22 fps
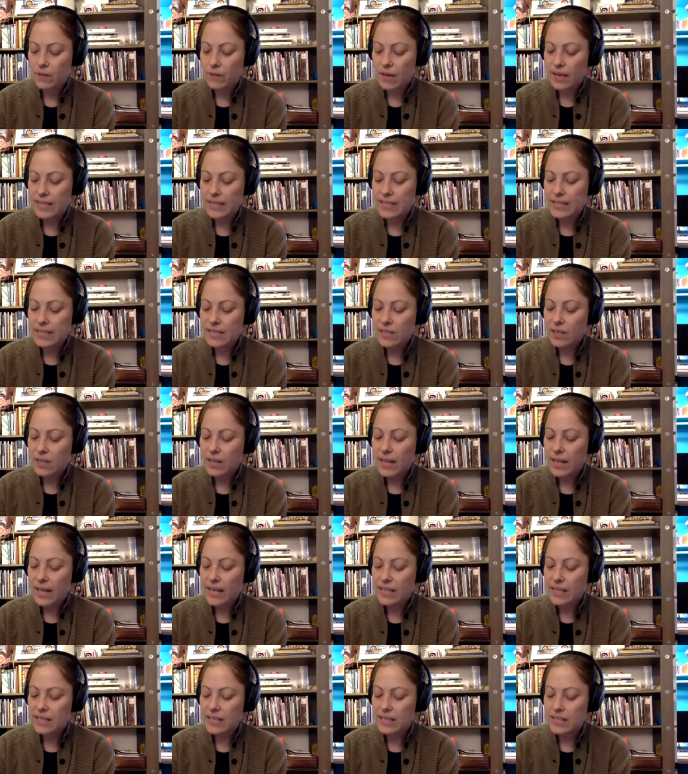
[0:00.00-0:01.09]
I still
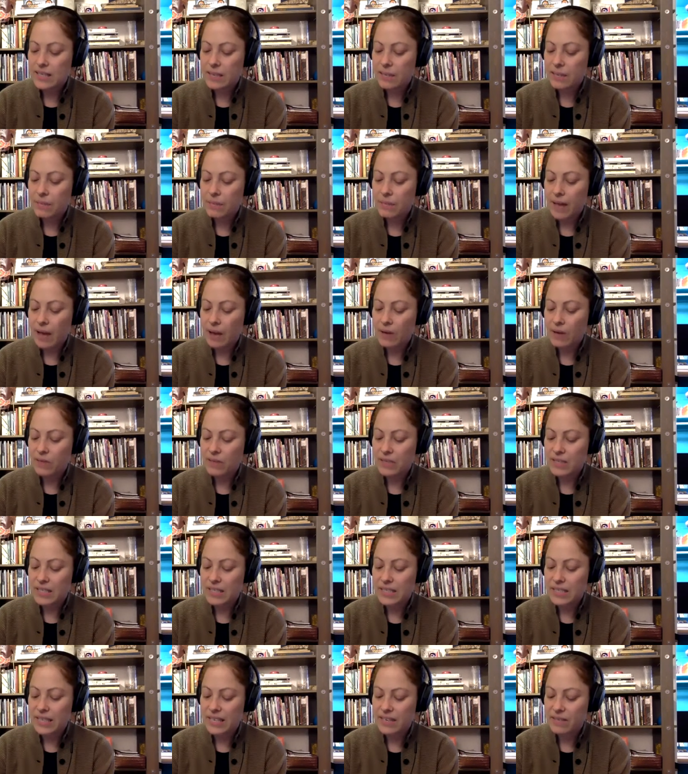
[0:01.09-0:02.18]
can't slip out of the
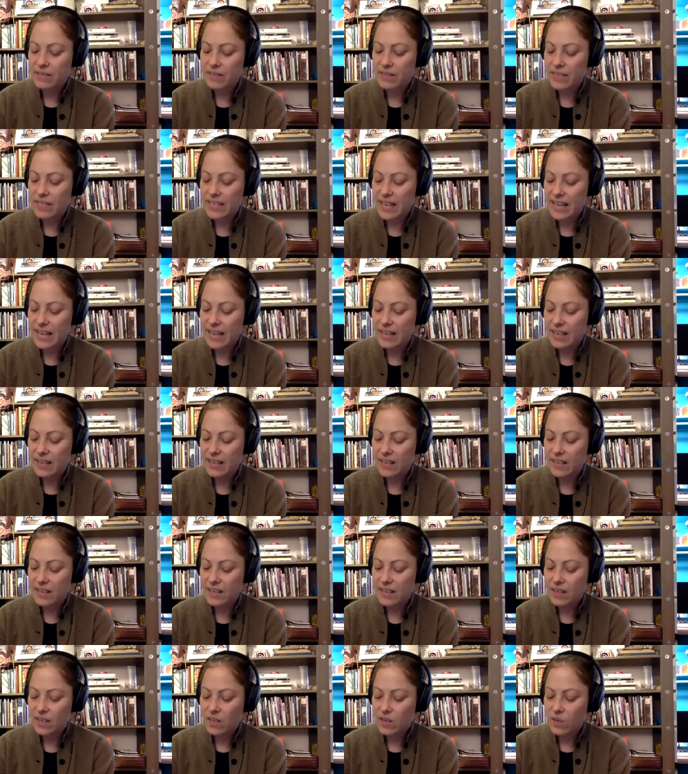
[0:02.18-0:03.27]
skin of the dead.
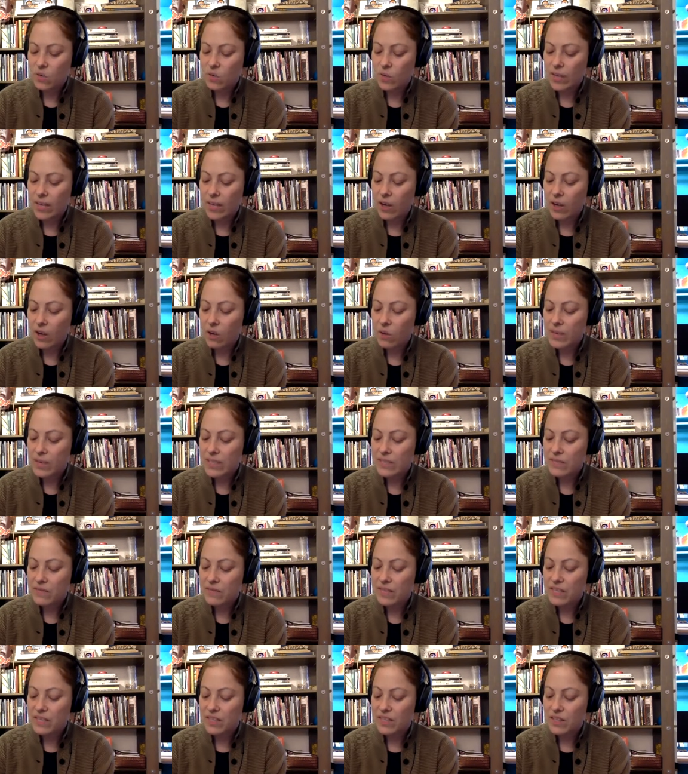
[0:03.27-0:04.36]
Will I always
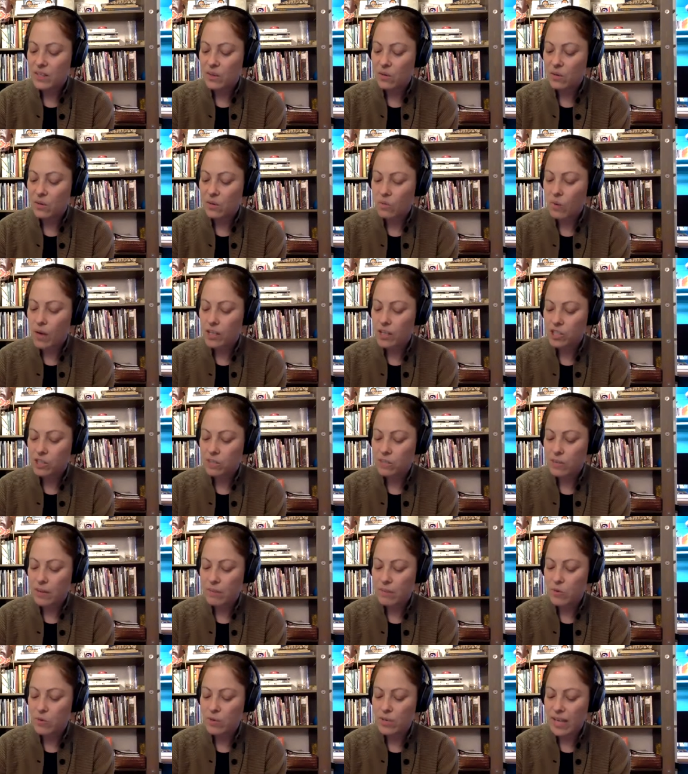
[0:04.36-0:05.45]
feel washed by
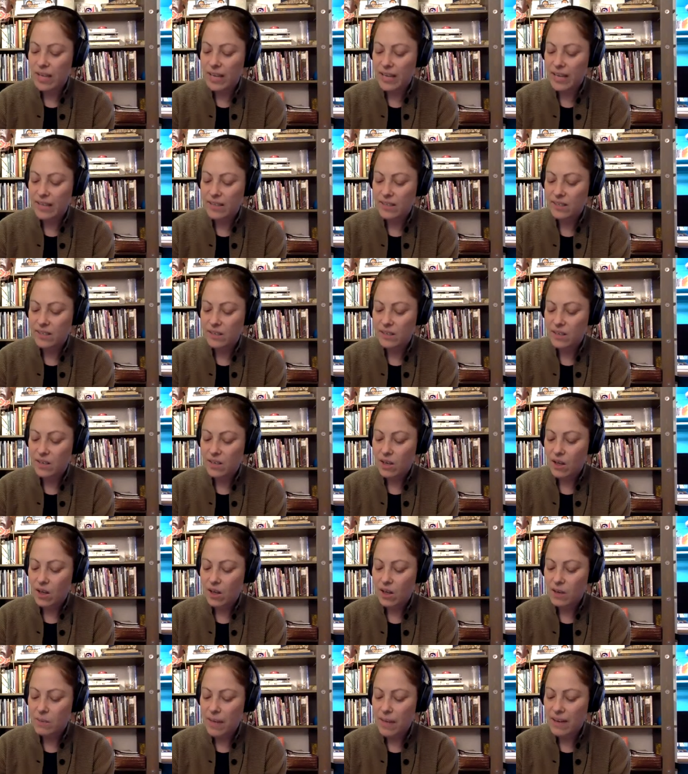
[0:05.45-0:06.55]
moonlight
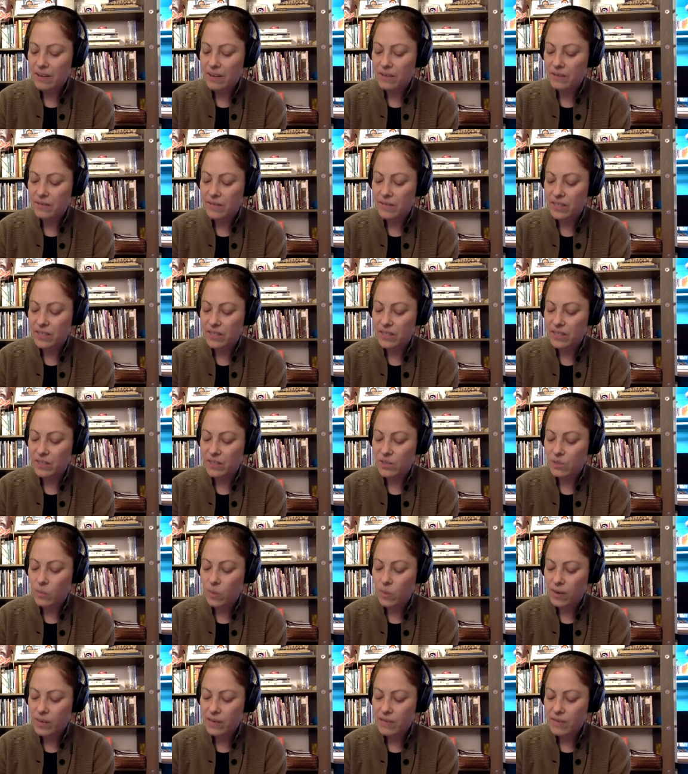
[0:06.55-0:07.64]
on a battlefield
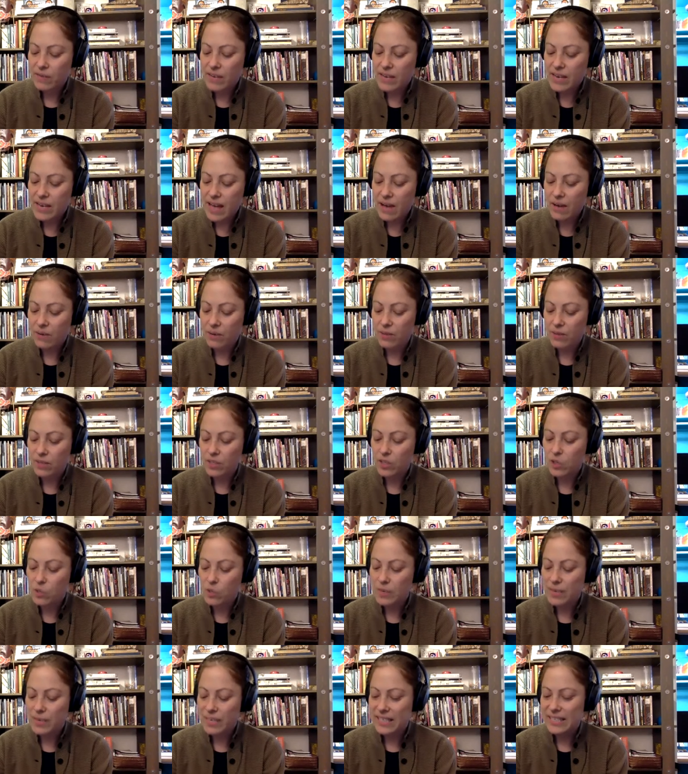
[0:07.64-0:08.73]
where even now the
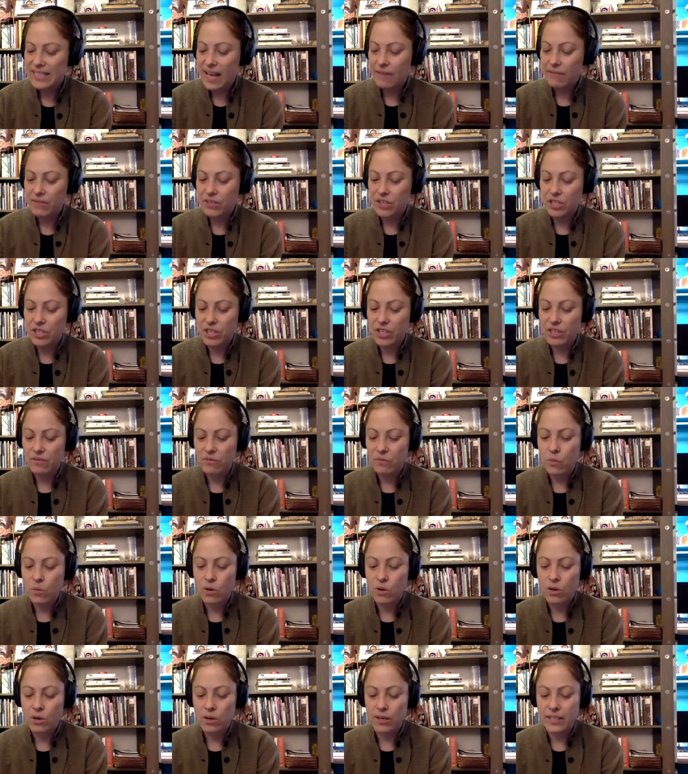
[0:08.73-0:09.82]
luminous effigy of
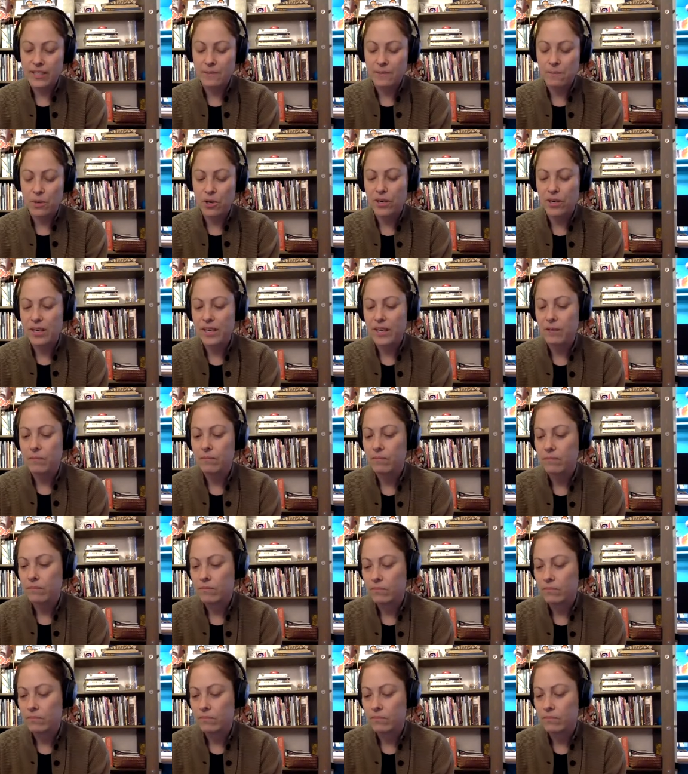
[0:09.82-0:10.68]
war is burning.